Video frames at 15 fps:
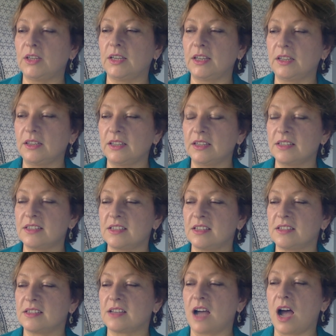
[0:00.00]

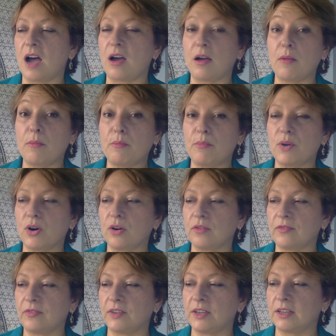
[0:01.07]
illnesses are
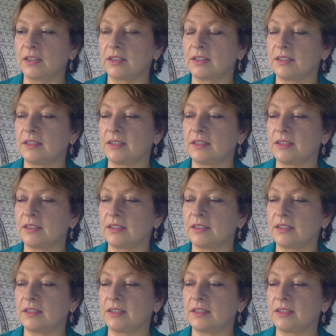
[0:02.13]
perfect.